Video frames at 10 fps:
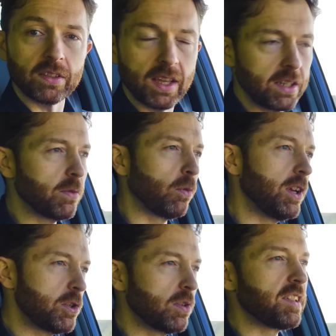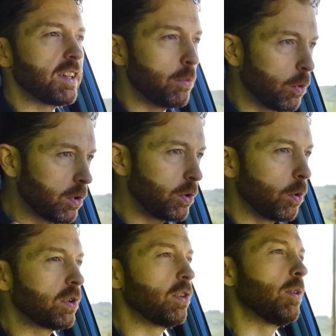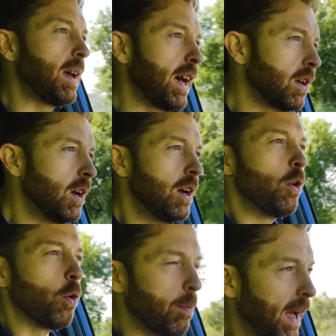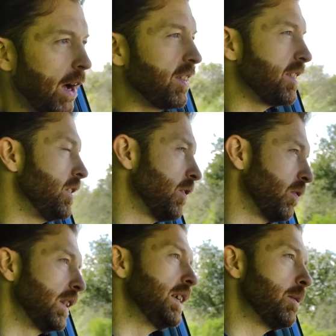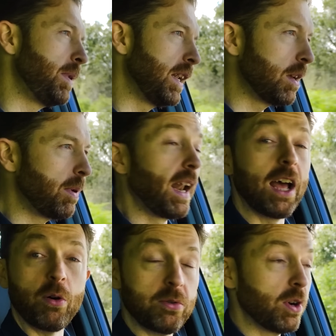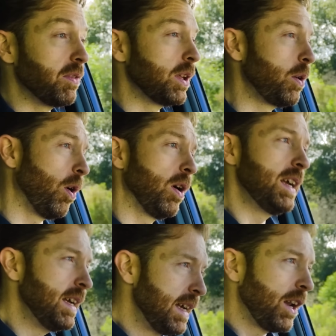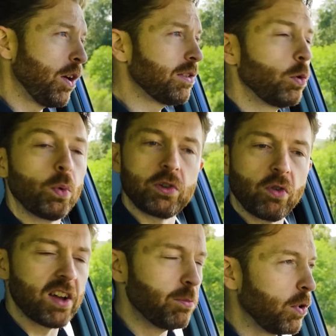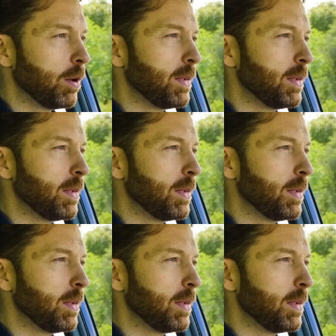that differential to send more torque to the back or balance it differently depending upon how I'm driving the car. and also in what drive mode I'm